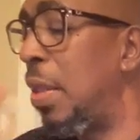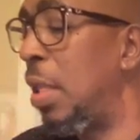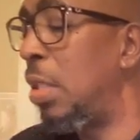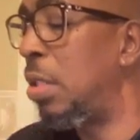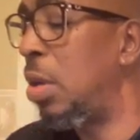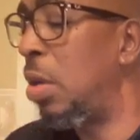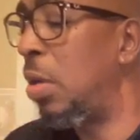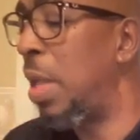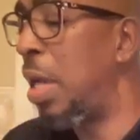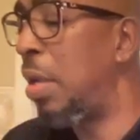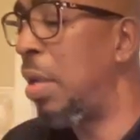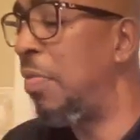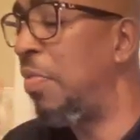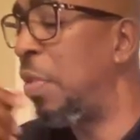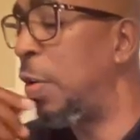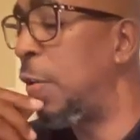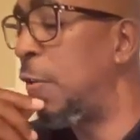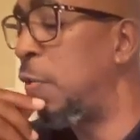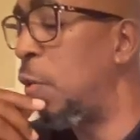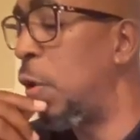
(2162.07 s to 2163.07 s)
Let's go down to
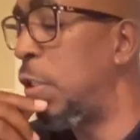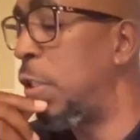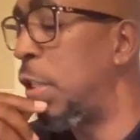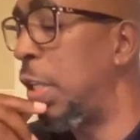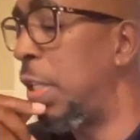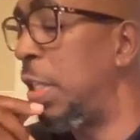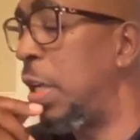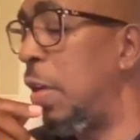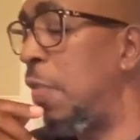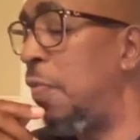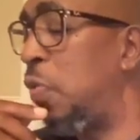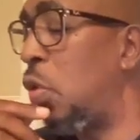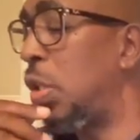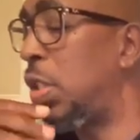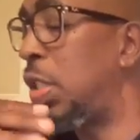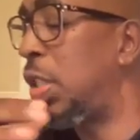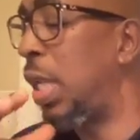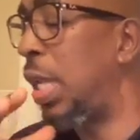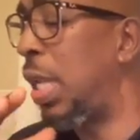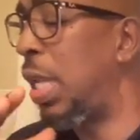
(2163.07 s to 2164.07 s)
verse 14.
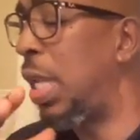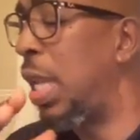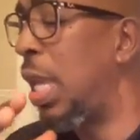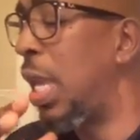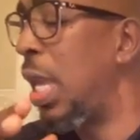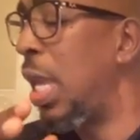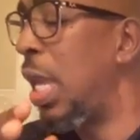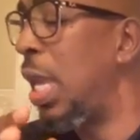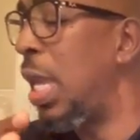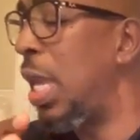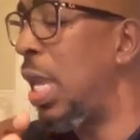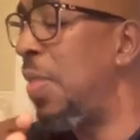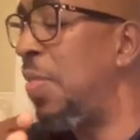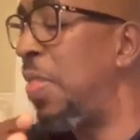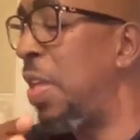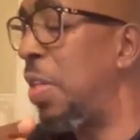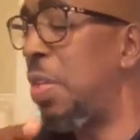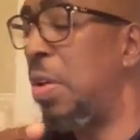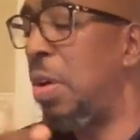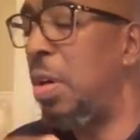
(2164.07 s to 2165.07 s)
Therefore sent he
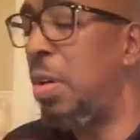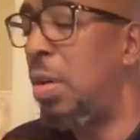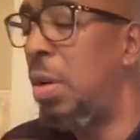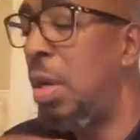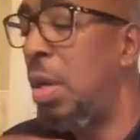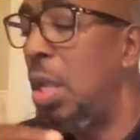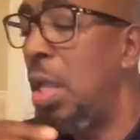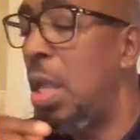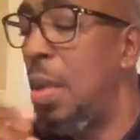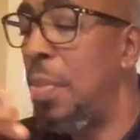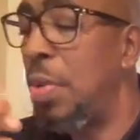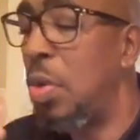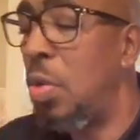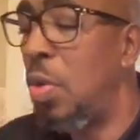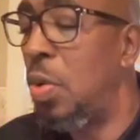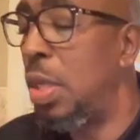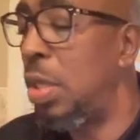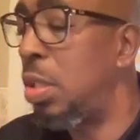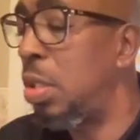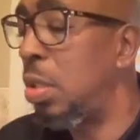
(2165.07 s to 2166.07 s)
thither, We'll
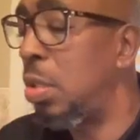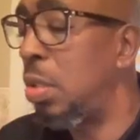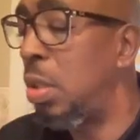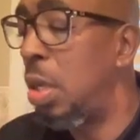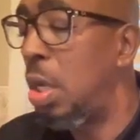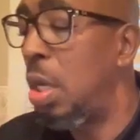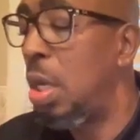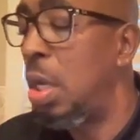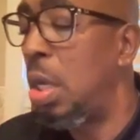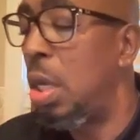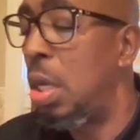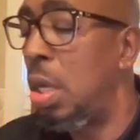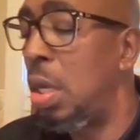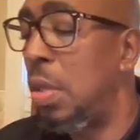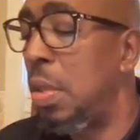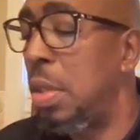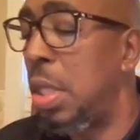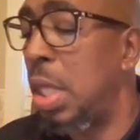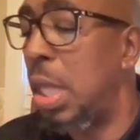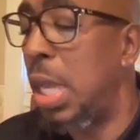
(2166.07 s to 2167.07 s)
go into
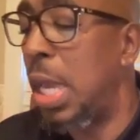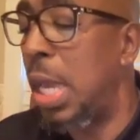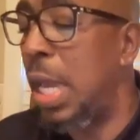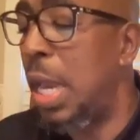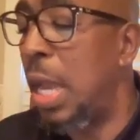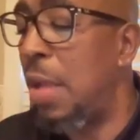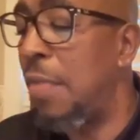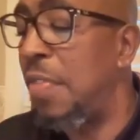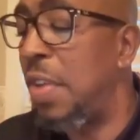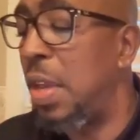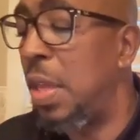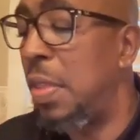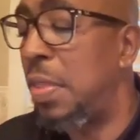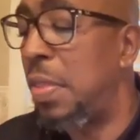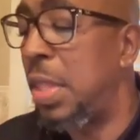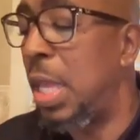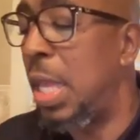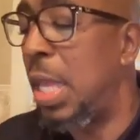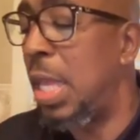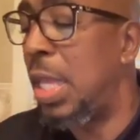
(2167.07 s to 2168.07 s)
the
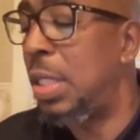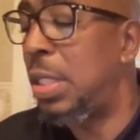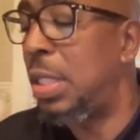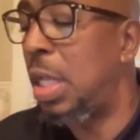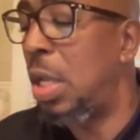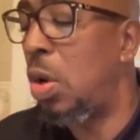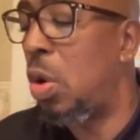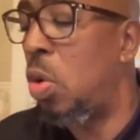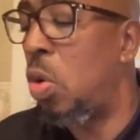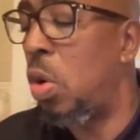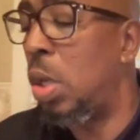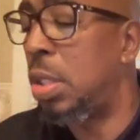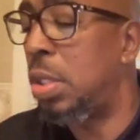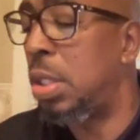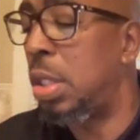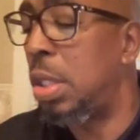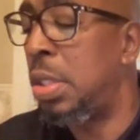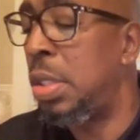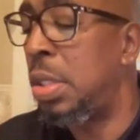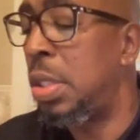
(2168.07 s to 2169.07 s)
NIV. Then he sent
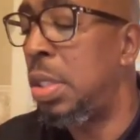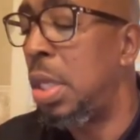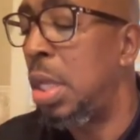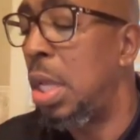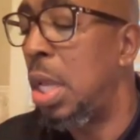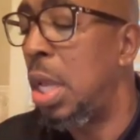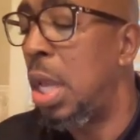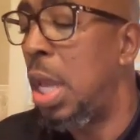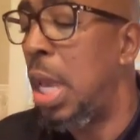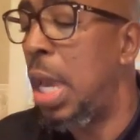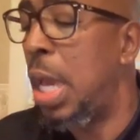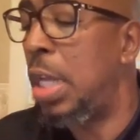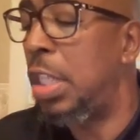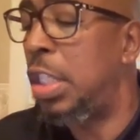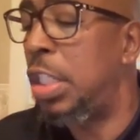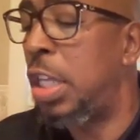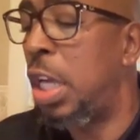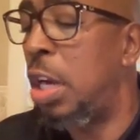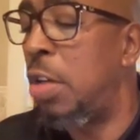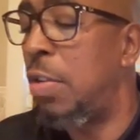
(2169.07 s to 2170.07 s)
horses
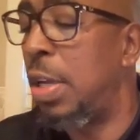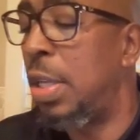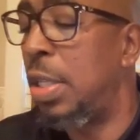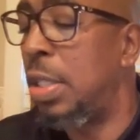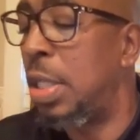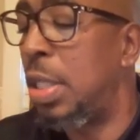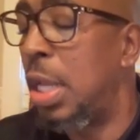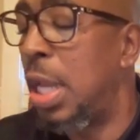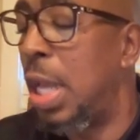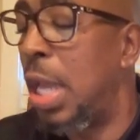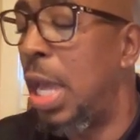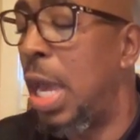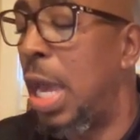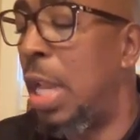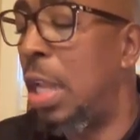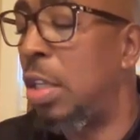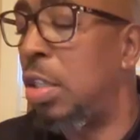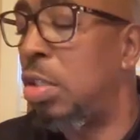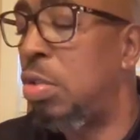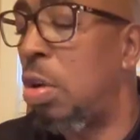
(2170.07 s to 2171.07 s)
and chariots
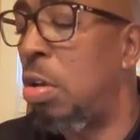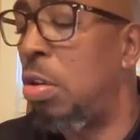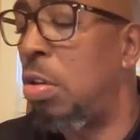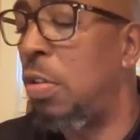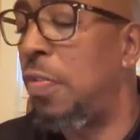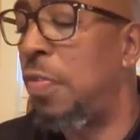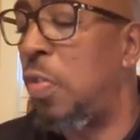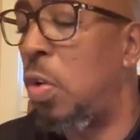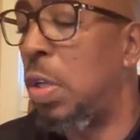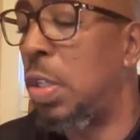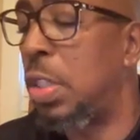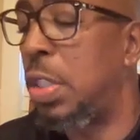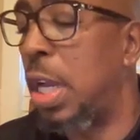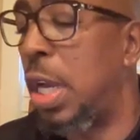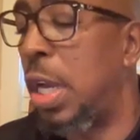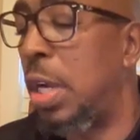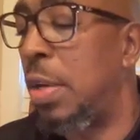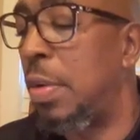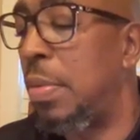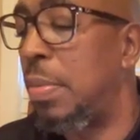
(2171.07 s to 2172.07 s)
and a strong force
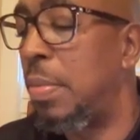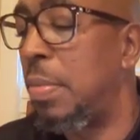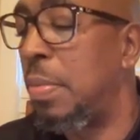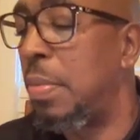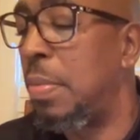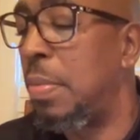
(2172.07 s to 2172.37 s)
there.